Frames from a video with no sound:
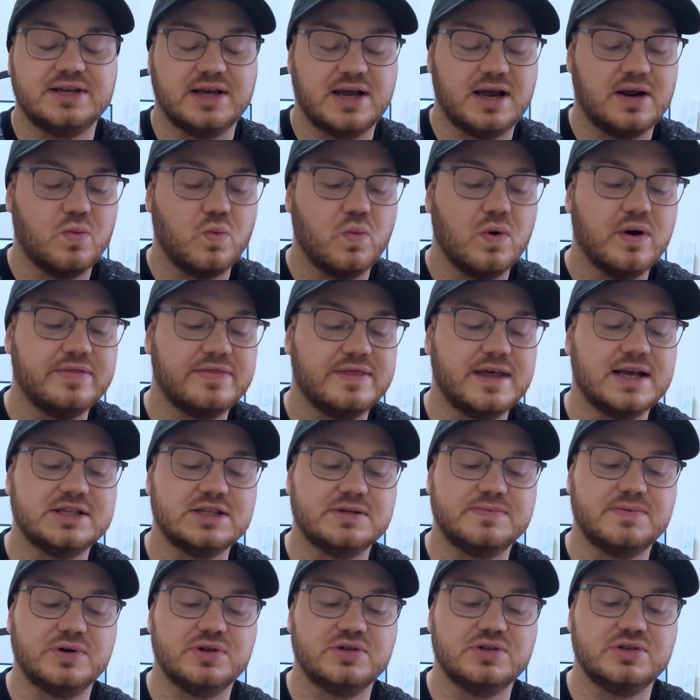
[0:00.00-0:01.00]
And what that's
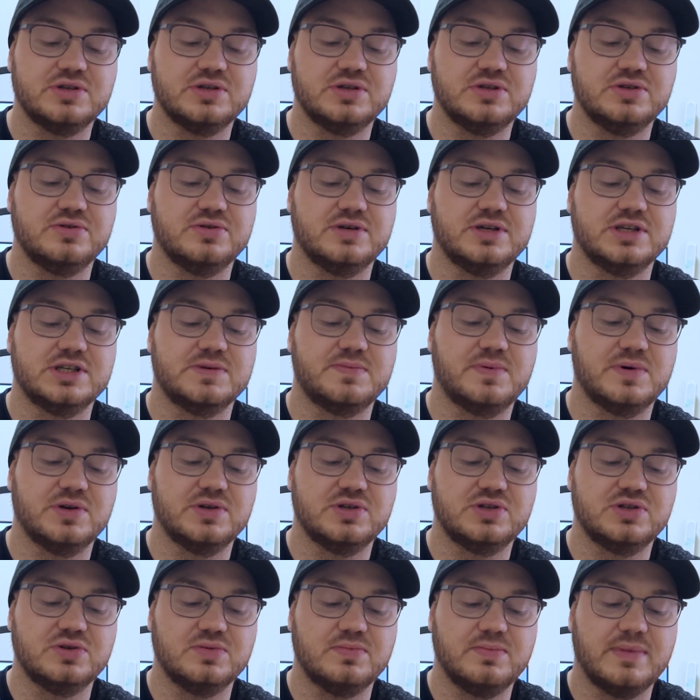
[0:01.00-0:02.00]
supposed to do is
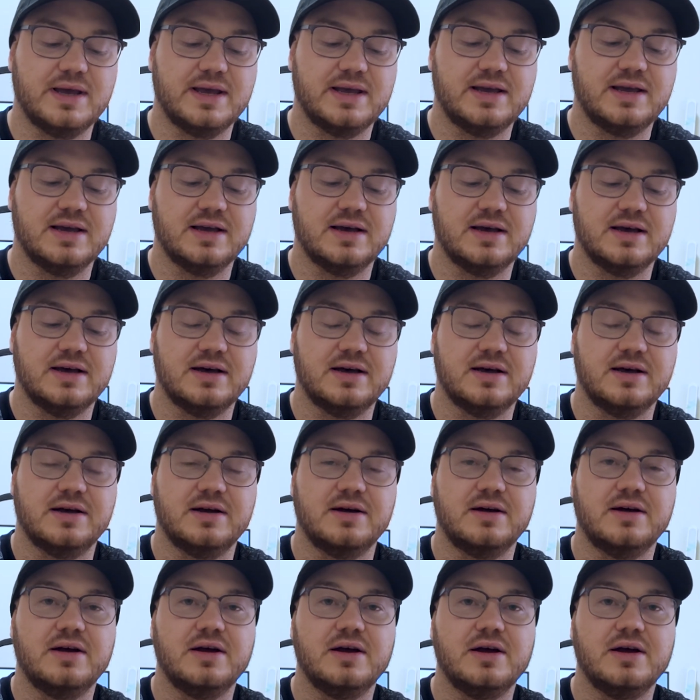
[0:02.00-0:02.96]
supposed to make a